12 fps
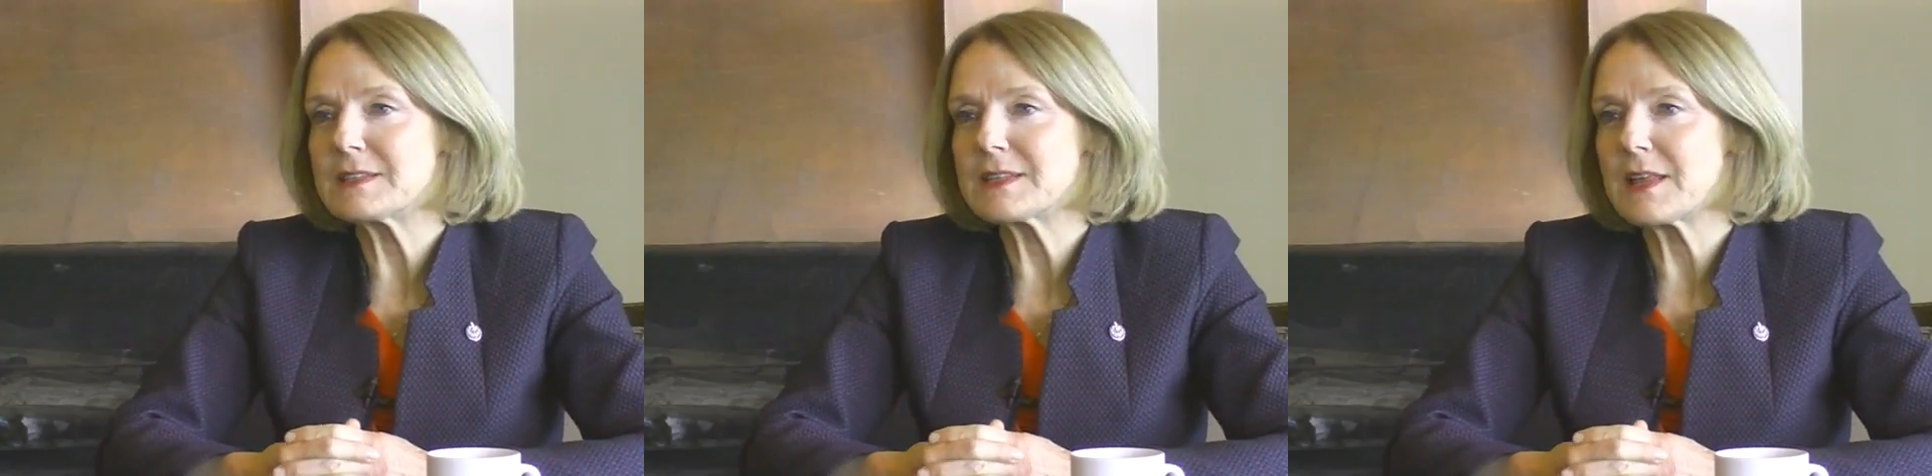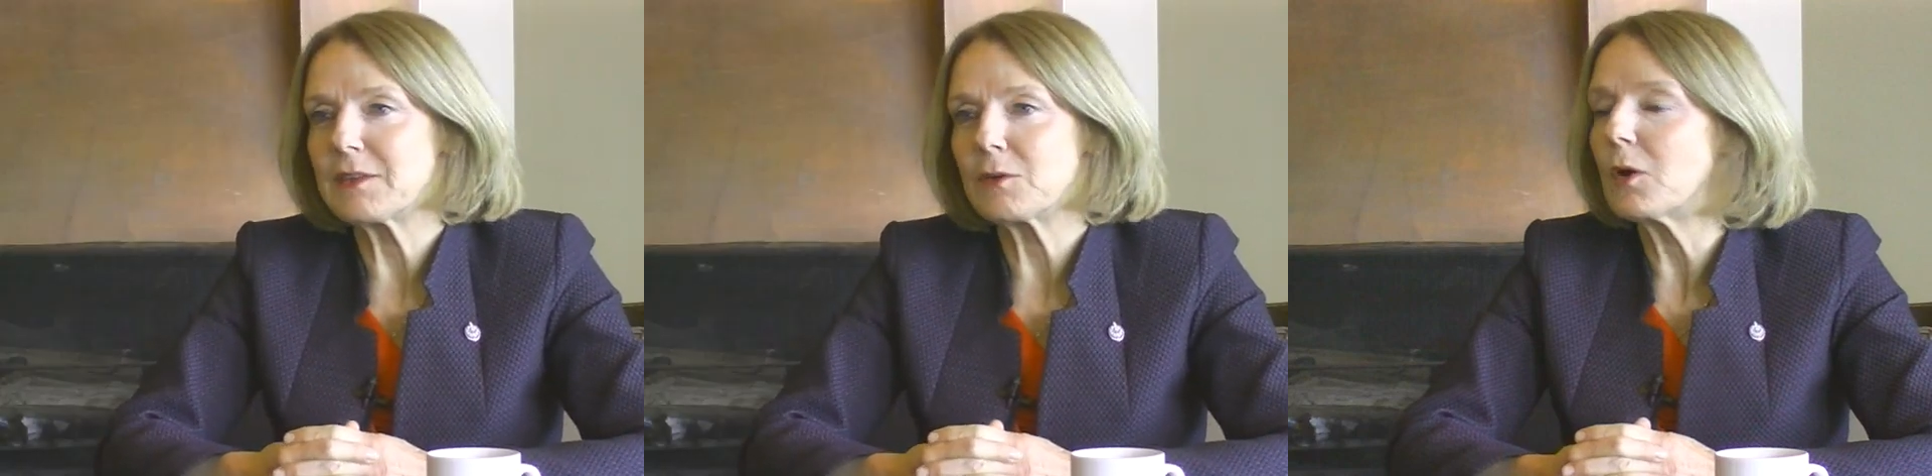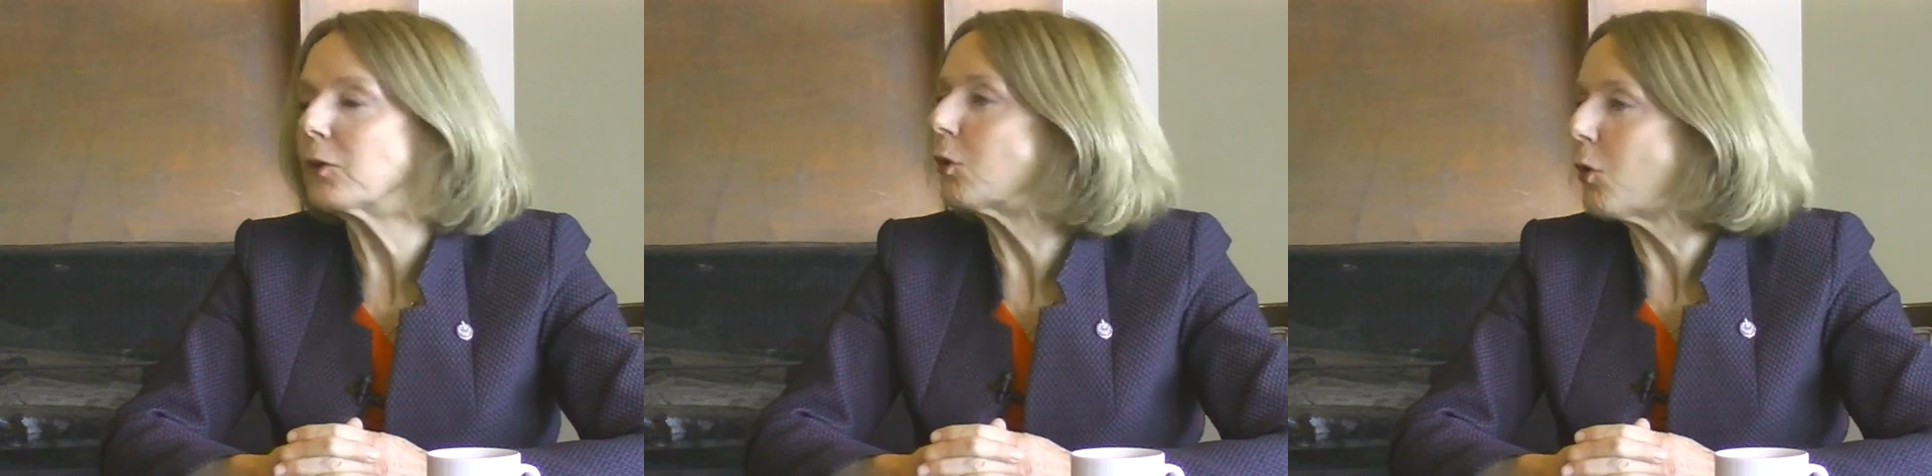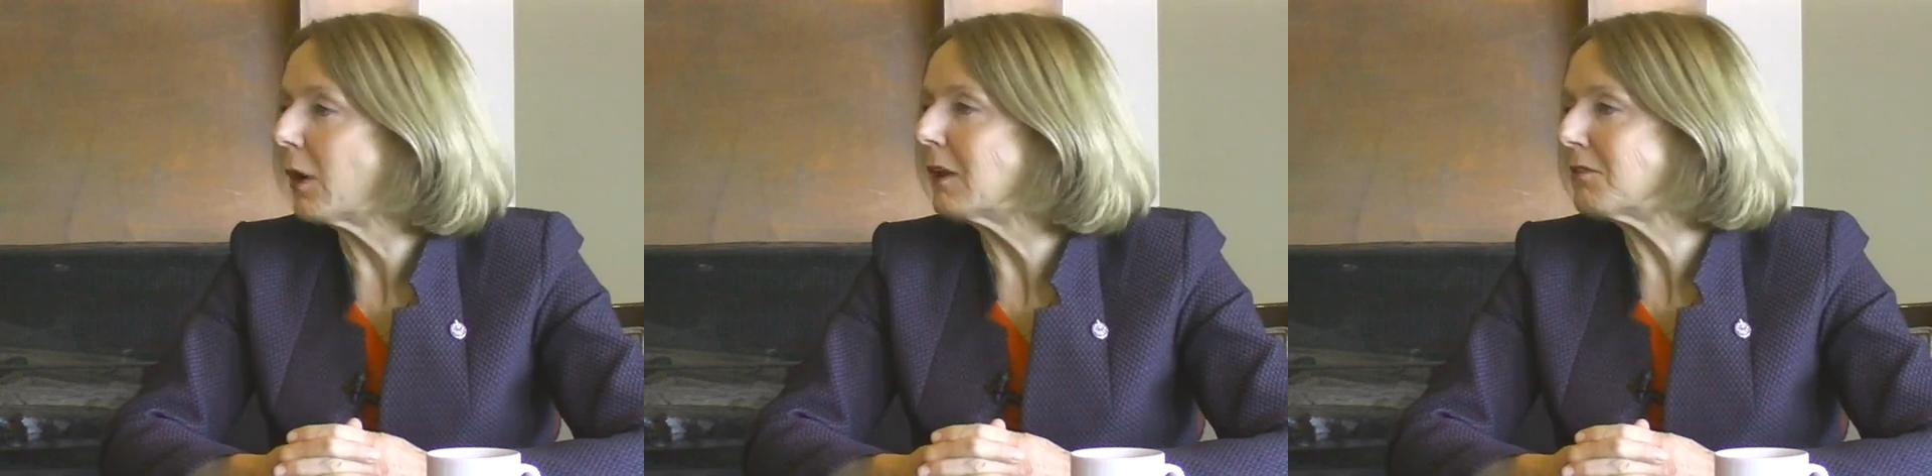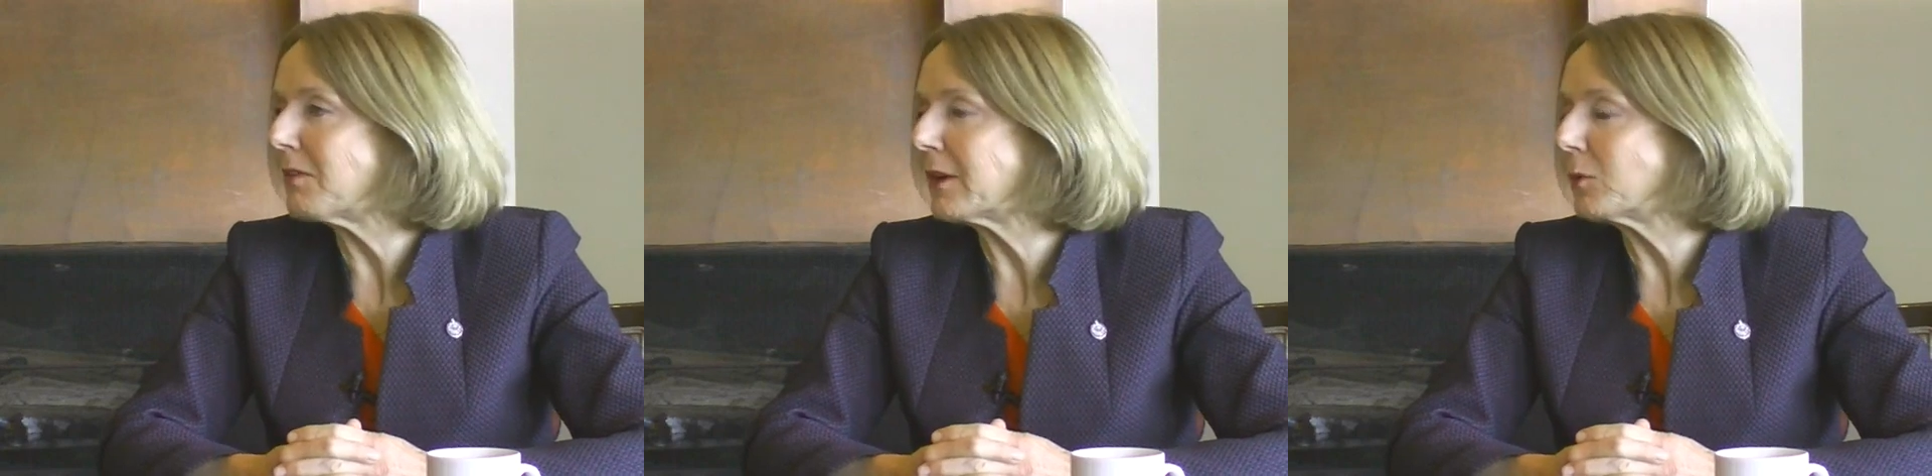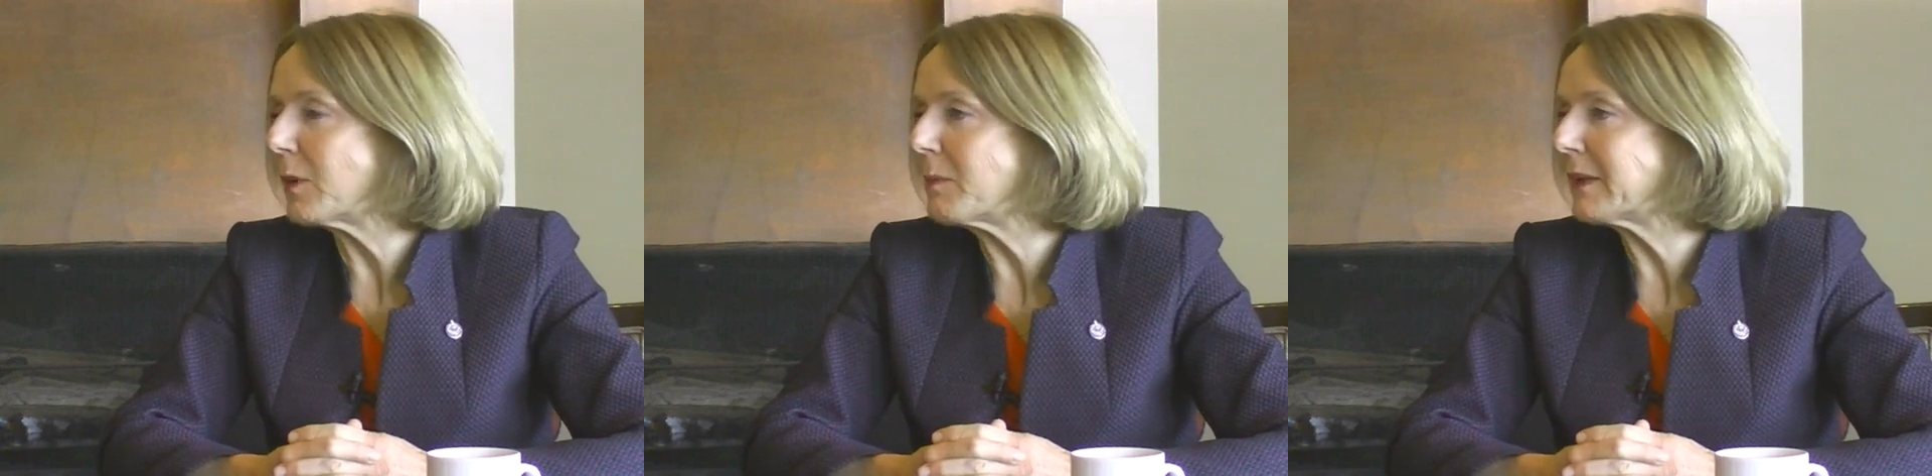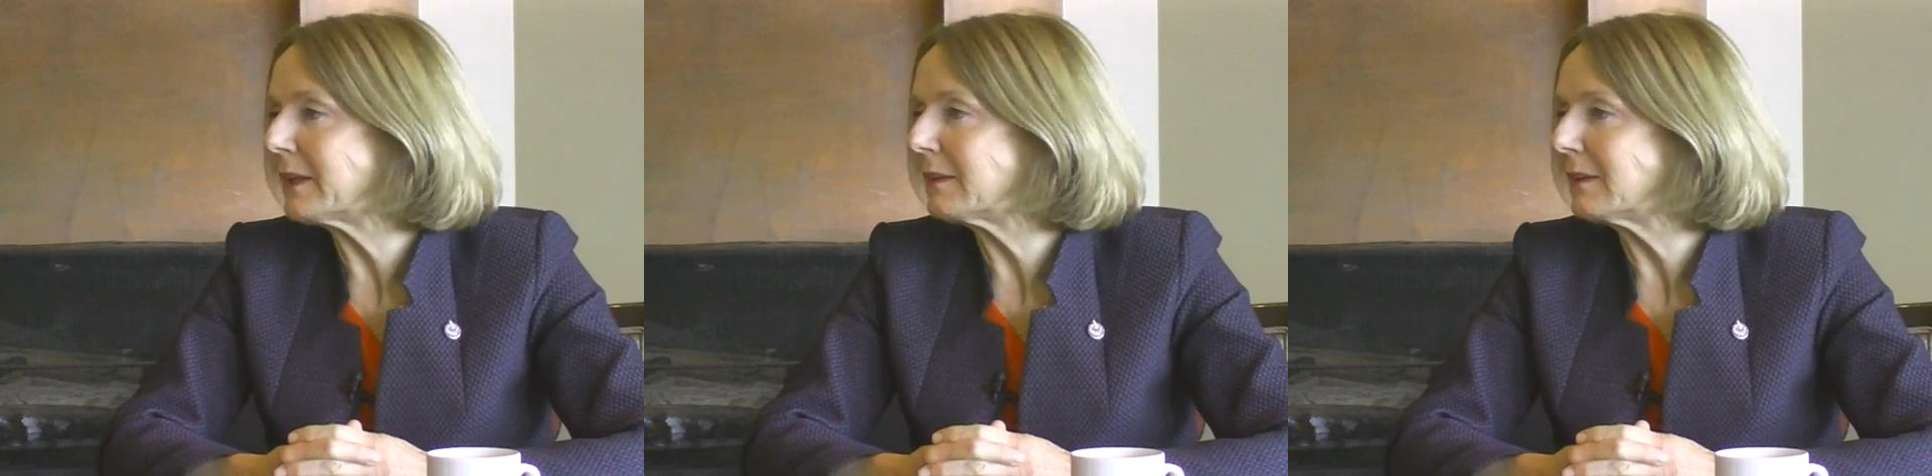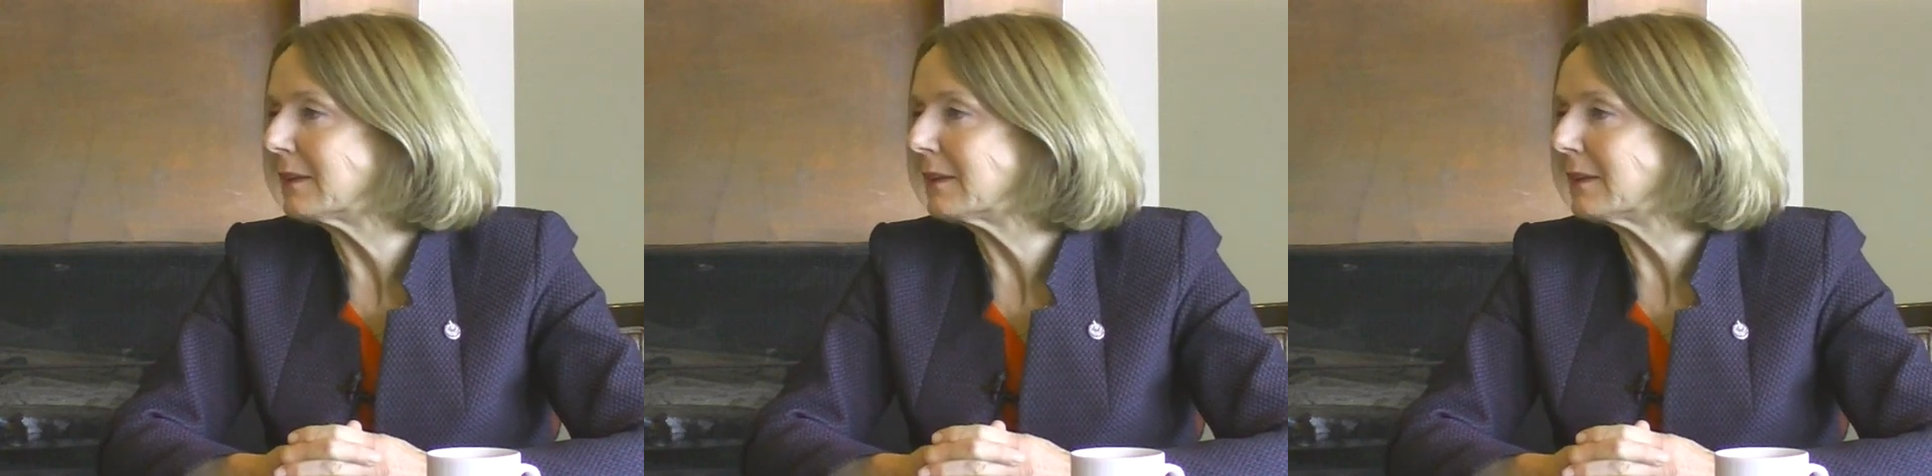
is that there aren't qualified women